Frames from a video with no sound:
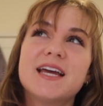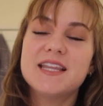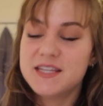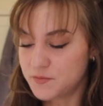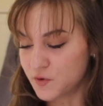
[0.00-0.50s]

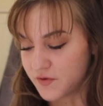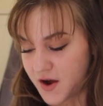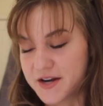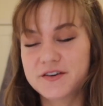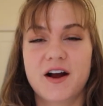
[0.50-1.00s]
and then move
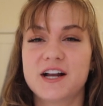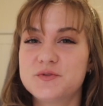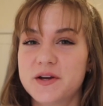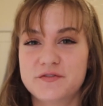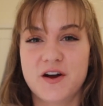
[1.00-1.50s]
on,
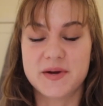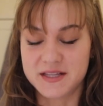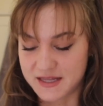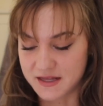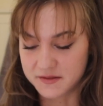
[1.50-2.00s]
graduate from
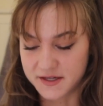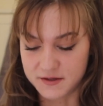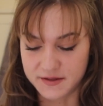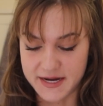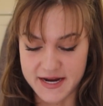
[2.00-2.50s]
it. Like
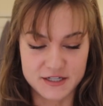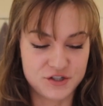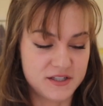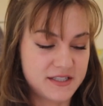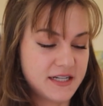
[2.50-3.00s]
literally,
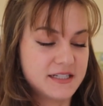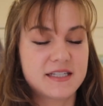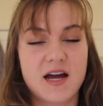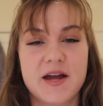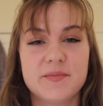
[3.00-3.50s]
it's
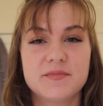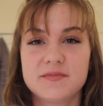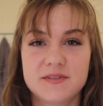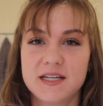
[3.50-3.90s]
time.